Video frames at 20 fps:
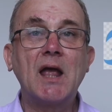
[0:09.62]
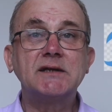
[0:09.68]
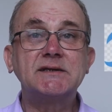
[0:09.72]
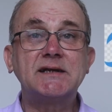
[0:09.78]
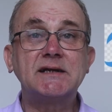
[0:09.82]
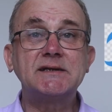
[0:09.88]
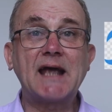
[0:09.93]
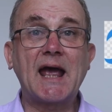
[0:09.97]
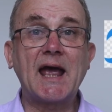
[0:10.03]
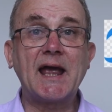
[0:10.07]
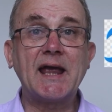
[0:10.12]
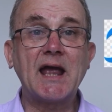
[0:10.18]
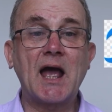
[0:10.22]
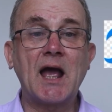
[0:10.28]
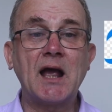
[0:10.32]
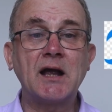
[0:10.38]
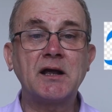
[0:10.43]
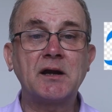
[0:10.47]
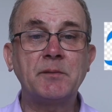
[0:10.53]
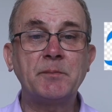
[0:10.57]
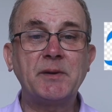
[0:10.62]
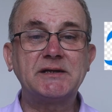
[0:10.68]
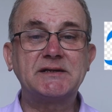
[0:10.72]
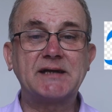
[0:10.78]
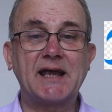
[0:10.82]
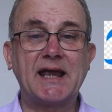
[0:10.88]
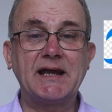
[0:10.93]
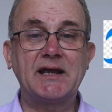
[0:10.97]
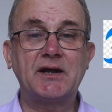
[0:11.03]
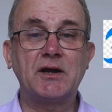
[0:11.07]
Today I'm going to be
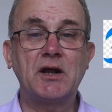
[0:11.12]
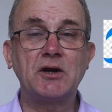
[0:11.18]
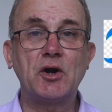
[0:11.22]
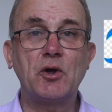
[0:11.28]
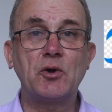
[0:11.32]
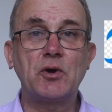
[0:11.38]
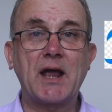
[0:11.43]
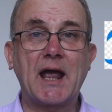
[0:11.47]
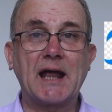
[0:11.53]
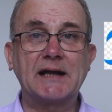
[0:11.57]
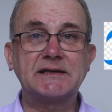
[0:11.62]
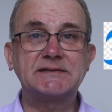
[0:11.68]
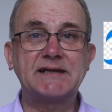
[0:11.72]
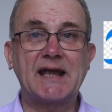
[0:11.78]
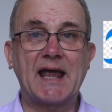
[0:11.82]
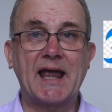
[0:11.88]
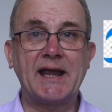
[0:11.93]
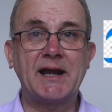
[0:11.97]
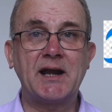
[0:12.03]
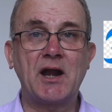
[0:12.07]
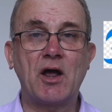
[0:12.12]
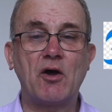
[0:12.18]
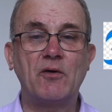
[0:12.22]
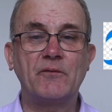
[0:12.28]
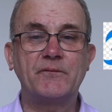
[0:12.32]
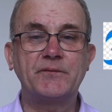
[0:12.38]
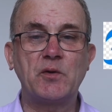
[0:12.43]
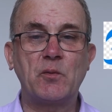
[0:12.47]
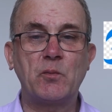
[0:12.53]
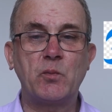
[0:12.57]
taking a look at 10
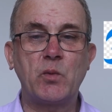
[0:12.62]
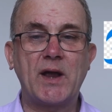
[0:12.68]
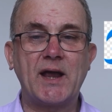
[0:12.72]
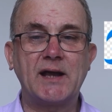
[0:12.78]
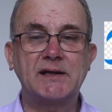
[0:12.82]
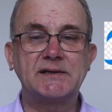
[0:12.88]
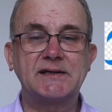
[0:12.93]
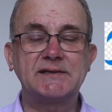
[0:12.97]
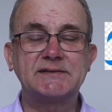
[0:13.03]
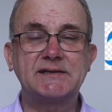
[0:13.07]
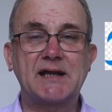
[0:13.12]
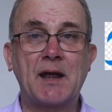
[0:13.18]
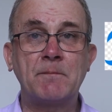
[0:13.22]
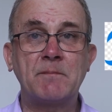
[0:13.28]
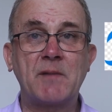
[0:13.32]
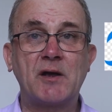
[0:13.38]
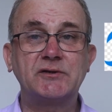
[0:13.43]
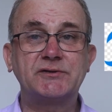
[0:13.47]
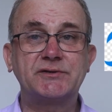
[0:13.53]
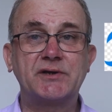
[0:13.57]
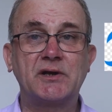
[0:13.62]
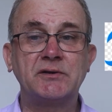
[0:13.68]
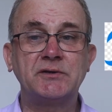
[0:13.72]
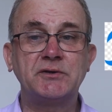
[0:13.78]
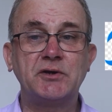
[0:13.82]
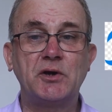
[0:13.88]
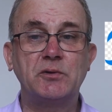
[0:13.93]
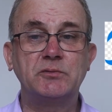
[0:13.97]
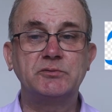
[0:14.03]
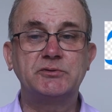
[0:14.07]
of the weirdest and most
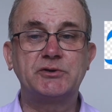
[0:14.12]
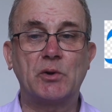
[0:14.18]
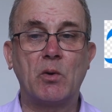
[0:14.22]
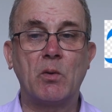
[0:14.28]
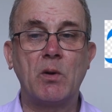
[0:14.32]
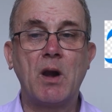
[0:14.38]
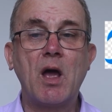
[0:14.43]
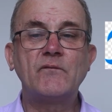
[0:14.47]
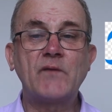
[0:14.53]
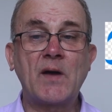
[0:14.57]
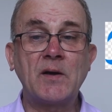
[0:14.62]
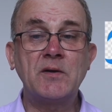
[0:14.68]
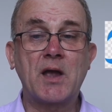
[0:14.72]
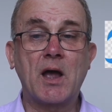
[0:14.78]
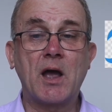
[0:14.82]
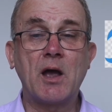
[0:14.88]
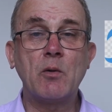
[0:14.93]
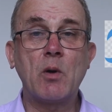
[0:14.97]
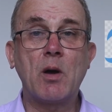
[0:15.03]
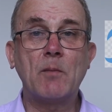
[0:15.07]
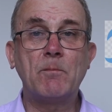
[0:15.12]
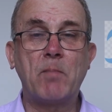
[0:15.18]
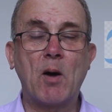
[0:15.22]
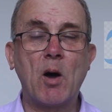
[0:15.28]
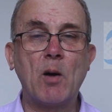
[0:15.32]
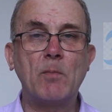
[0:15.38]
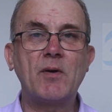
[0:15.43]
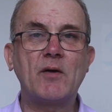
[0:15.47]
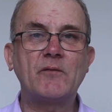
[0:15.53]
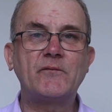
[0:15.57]
unusual Funko
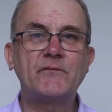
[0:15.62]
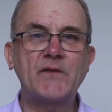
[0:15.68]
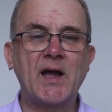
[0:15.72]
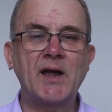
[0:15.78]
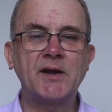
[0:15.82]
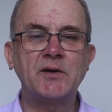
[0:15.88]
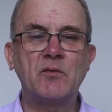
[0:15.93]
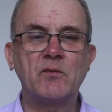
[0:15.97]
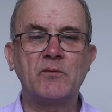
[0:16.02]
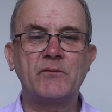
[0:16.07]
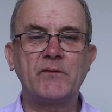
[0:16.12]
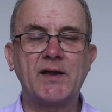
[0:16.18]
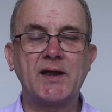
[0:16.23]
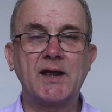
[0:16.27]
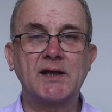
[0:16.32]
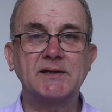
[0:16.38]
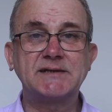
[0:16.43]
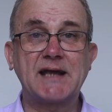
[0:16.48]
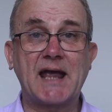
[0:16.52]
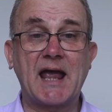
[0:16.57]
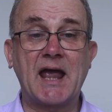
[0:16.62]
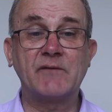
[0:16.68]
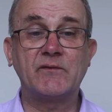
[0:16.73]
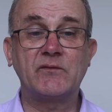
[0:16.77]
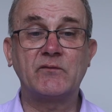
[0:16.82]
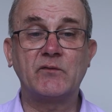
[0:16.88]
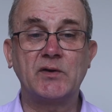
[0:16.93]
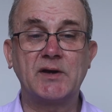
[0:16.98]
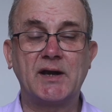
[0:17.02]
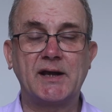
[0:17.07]
Pop Final figures
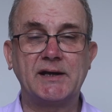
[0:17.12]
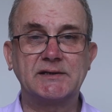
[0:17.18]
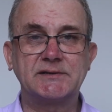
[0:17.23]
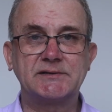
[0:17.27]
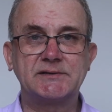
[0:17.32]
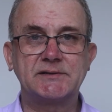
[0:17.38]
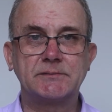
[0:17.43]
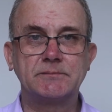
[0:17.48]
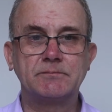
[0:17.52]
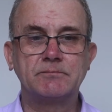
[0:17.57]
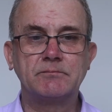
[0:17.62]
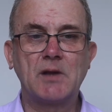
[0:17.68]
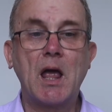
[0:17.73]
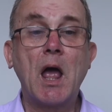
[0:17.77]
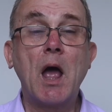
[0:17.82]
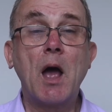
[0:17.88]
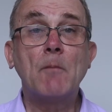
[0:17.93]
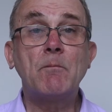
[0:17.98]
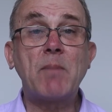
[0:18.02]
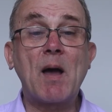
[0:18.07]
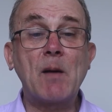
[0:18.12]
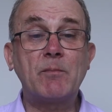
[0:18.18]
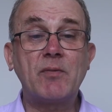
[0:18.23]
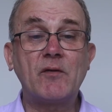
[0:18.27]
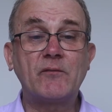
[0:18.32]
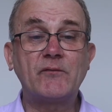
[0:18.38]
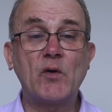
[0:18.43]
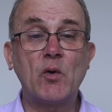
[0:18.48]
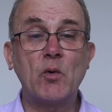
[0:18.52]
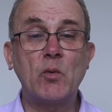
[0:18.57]
ever released. But
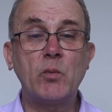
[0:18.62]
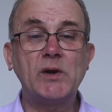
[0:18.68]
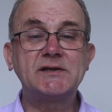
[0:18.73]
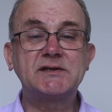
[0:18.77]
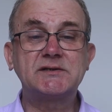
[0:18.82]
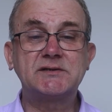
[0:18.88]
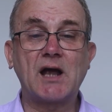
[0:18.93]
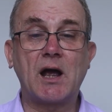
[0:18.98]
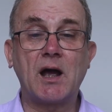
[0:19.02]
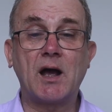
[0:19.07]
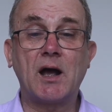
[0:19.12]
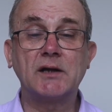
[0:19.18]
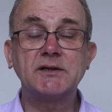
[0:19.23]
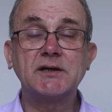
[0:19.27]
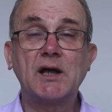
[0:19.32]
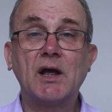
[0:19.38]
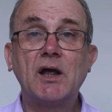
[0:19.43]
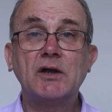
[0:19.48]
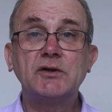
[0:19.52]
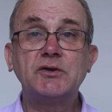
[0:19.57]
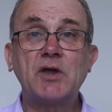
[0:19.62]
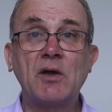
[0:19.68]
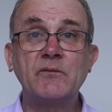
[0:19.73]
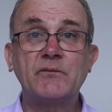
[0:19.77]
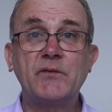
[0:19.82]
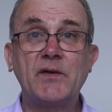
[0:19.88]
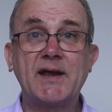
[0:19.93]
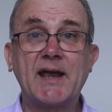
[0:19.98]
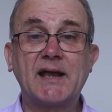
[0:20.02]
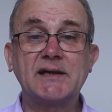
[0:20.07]
before we start, don't
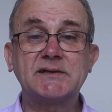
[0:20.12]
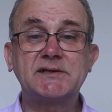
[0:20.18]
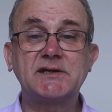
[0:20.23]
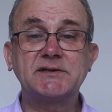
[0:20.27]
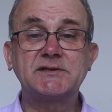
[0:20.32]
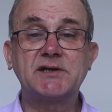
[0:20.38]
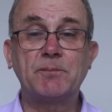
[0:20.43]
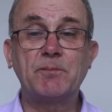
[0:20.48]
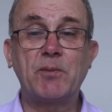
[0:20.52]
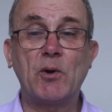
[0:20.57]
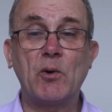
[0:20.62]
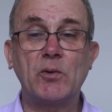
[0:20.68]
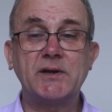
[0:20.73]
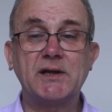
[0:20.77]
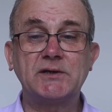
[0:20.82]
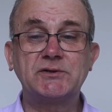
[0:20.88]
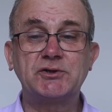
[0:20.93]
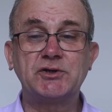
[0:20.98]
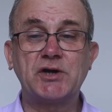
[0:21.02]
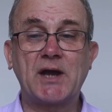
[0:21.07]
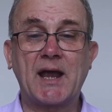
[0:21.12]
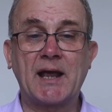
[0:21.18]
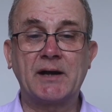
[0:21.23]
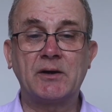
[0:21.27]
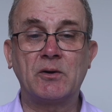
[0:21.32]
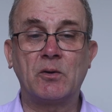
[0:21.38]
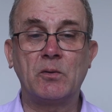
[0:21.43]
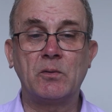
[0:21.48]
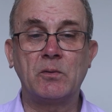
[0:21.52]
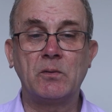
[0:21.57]
forget to support this
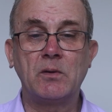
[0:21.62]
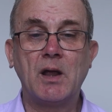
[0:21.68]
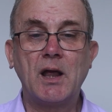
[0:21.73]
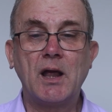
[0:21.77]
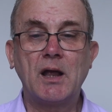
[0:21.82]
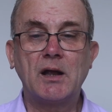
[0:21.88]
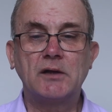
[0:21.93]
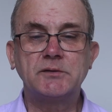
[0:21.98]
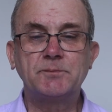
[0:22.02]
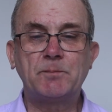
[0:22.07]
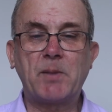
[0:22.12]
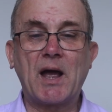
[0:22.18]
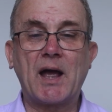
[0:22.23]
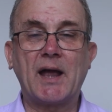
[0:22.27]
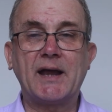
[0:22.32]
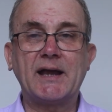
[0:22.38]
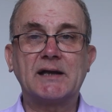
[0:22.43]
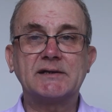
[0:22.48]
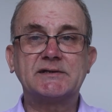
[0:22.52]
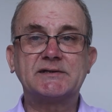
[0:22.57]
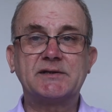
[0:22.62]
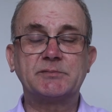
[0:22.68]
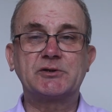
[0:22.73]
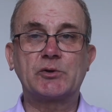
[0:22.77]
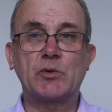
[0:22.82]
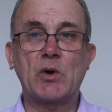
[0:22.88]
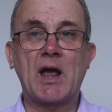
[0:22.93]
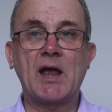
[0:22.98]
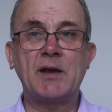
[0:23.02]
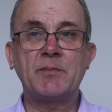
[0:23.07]
channel by
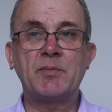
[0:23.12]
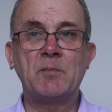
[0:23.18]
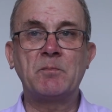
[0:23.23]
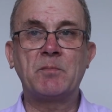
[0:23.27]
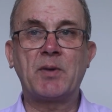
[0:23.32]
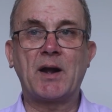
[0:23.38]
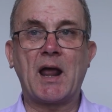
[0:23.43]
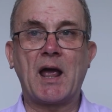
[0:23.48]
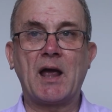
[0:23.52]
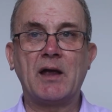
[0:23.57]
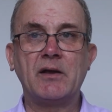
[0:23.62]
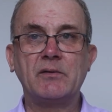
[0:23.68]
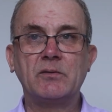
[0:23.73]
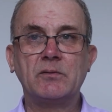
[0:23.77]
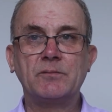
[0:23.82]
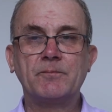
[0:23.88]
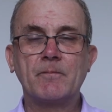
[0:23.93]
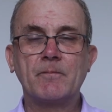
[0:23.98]
subscribing below,